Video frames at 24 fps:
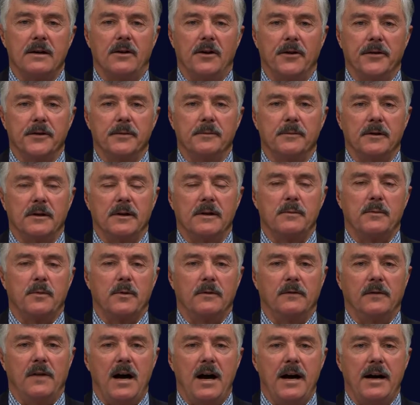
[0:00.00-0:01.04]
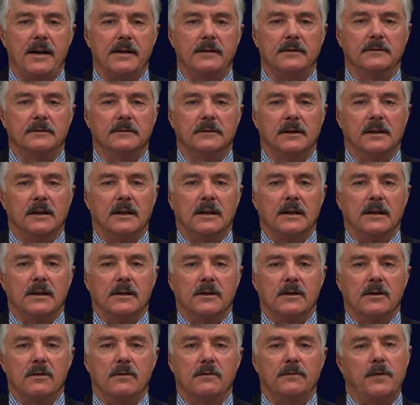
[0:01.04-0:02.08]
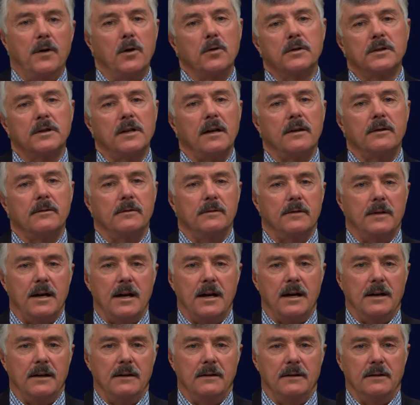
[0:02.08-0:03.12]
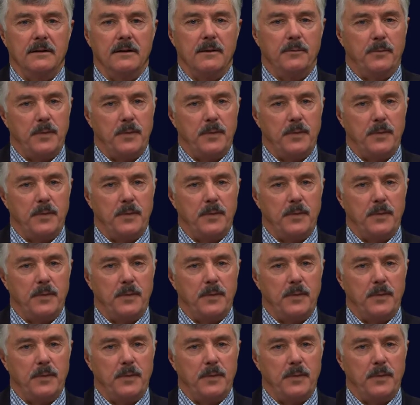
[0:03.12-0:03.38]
ultimately provide to folks other than the